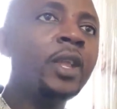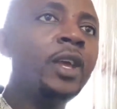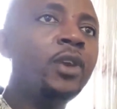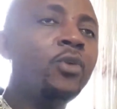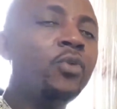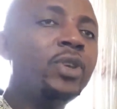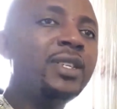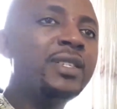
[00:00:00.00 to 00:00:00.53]

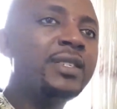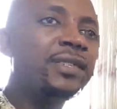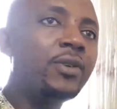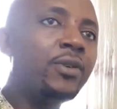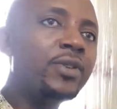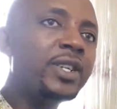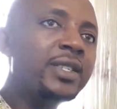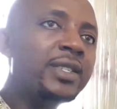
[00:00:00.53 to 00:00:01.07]
We
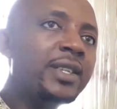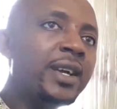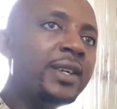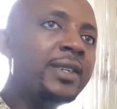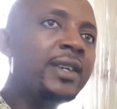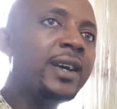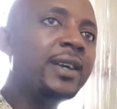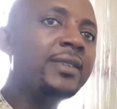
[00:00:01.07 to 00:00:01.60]

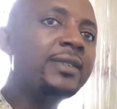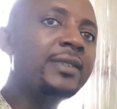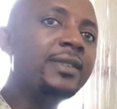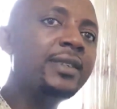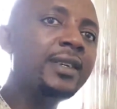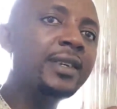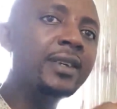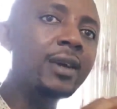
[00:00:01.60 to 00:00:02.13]
understand that
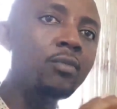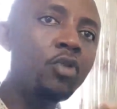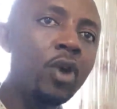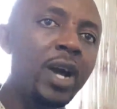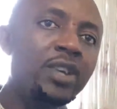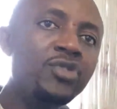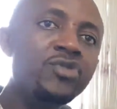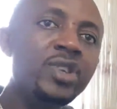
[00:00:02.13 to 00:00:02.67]
the
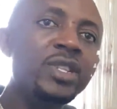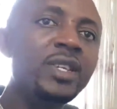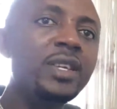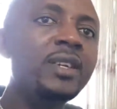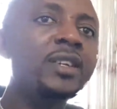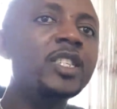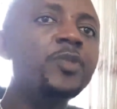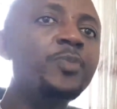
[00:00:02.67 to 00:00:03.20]
carbohydrate,
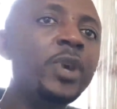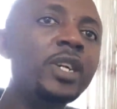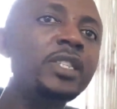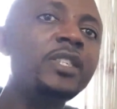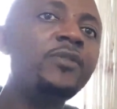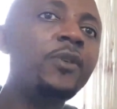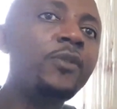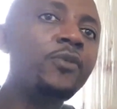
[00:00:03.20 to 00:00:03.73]

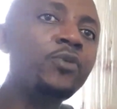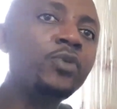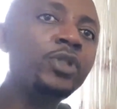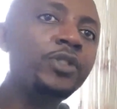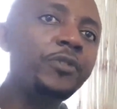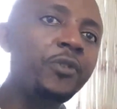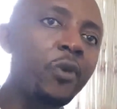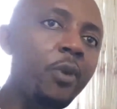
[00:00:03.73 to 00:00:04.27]
irrespective of
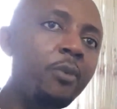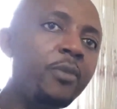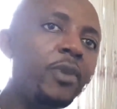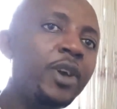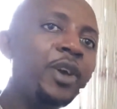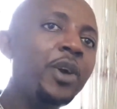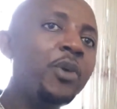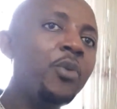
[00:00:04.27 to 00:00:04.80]
which form,
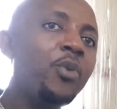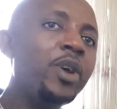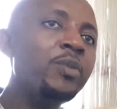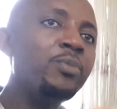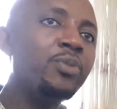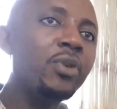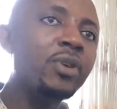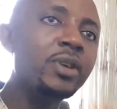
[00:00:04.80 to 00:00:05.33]

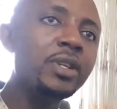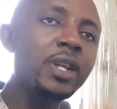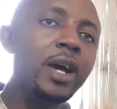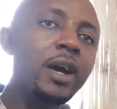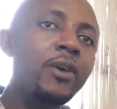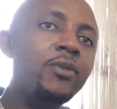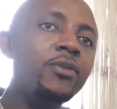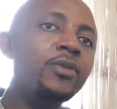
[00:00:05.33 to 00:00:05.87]
when broken
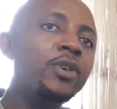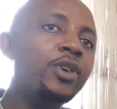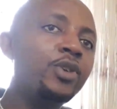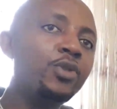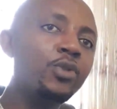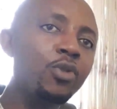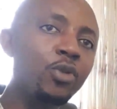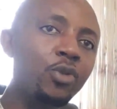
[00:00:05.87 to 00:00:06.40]
down,
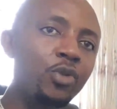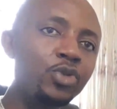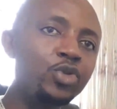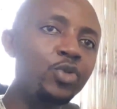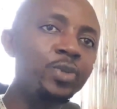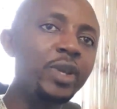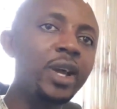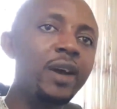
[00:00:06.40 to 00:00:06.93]
glucose
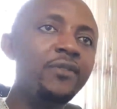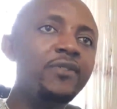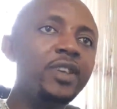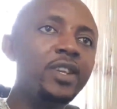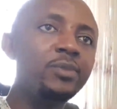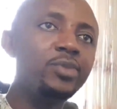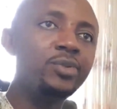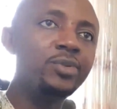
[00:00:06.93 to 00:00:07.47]
will be
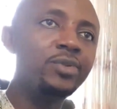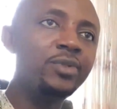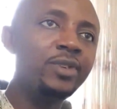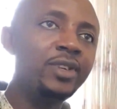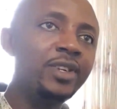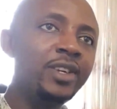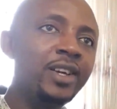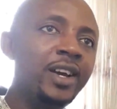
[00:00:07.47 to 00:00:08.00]
available.
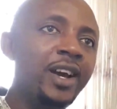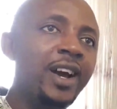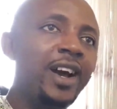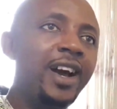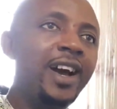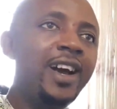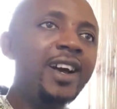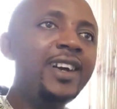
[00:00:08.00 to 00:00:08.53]

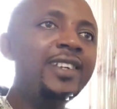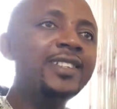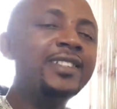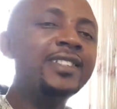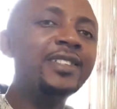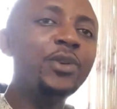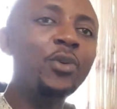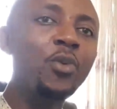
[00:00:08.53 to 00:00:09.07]
And
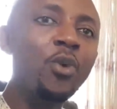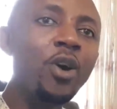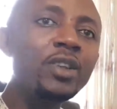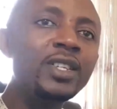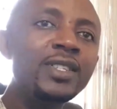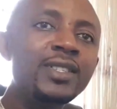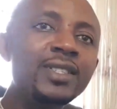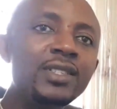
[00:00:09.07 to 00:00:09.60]
what
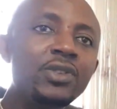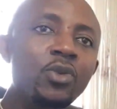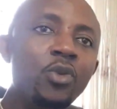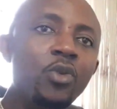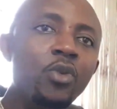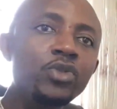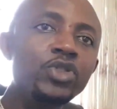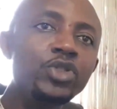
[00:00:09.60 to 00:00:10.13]
is this
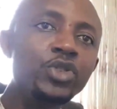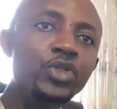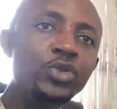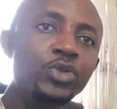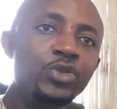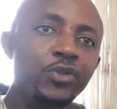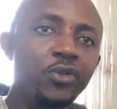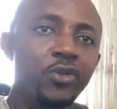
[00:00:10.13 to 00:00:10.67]
glucose
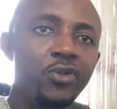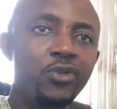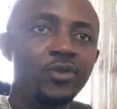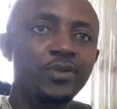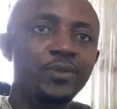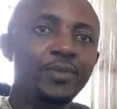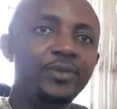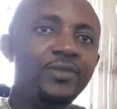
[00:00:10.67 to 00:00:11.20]
used for
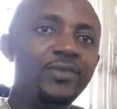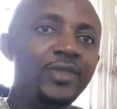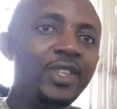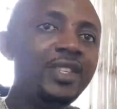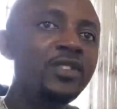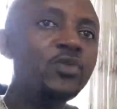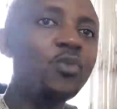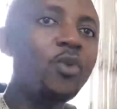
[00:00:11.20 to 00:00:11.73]

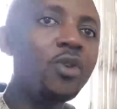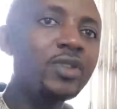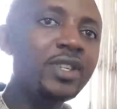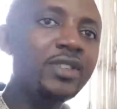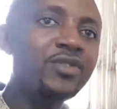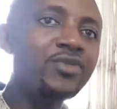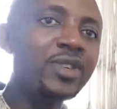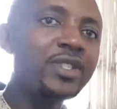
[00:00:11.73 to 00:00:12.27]
is what
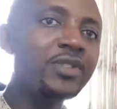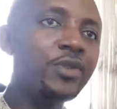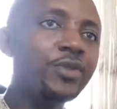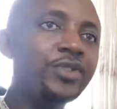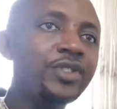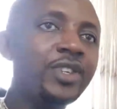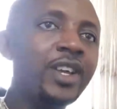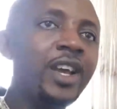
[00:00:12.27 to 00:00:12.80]
interests
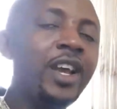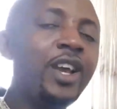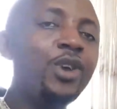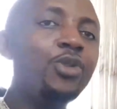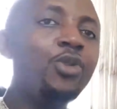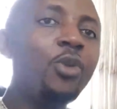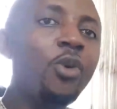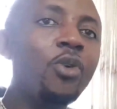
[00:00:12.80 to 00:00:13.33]
us.
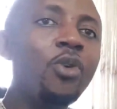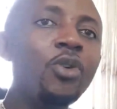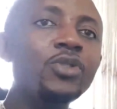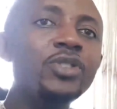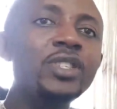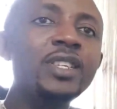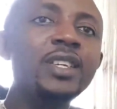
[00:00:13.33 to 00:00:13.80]
Glucose